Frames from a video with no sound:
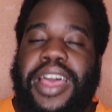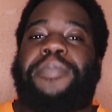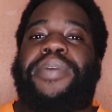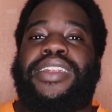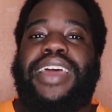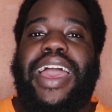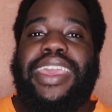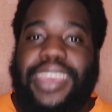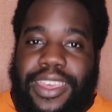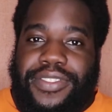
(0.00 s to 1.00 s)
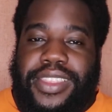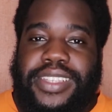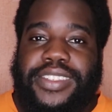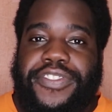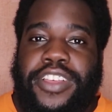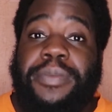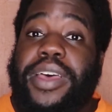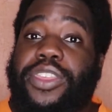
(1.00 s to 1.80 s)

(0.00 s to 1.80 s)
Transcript: But I give this film a